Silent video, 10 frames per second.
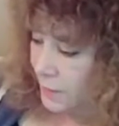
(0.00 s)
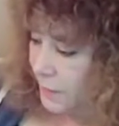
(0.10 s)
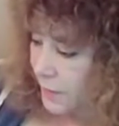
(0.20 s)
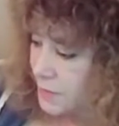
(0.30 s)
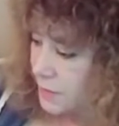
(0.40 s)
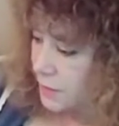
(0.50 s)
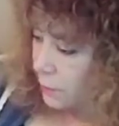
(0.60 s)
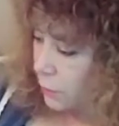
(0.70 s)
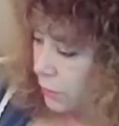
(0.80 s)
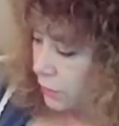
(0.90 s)
That's the
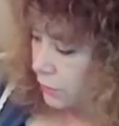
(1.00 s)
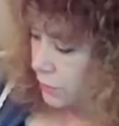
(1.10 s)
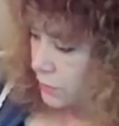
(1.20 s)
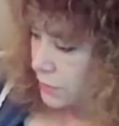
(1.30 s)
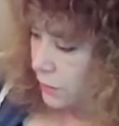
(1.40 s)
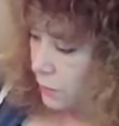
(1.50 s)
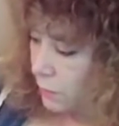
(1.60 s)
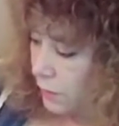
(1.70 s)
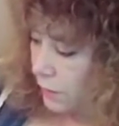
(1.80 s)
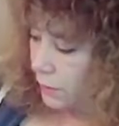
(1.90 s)
time when you don't
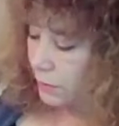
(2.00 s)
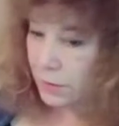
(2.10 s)
want to